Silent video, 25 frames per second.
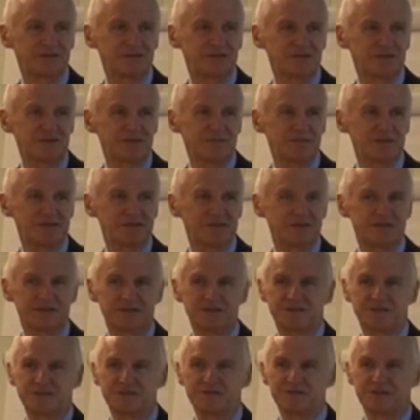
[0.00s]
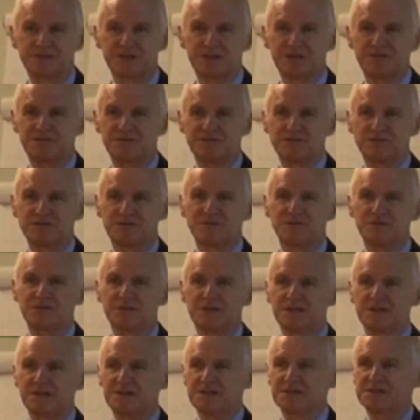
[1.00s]
contribute to the overall
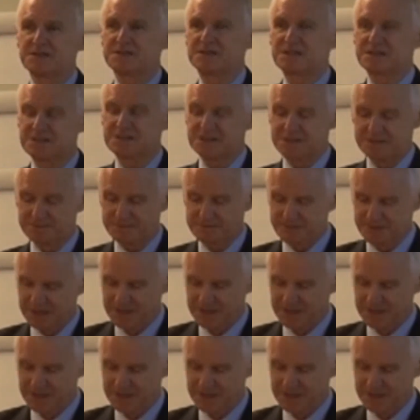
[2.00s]
system